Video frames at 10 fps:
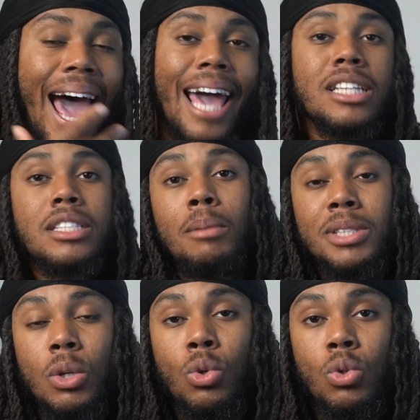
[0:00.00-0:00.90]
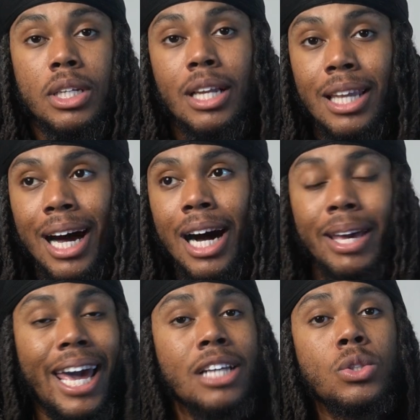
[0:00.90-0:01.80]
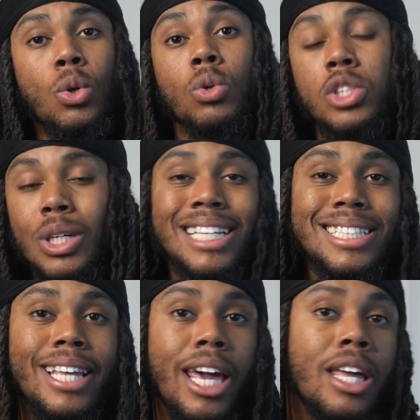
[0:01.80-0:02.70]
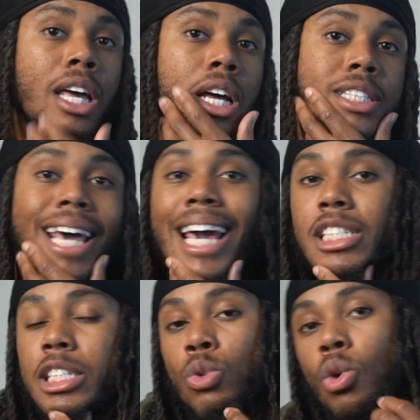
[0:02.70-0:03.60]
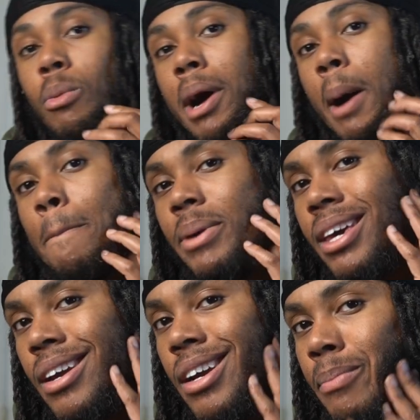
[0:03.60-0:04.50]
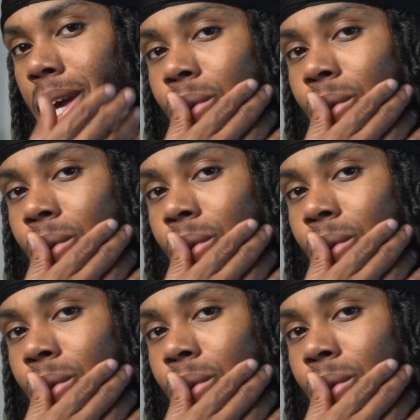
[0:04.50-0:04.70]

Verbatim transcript: Actually, I'm still using um, castor oil to this day to actually grow my beard, man.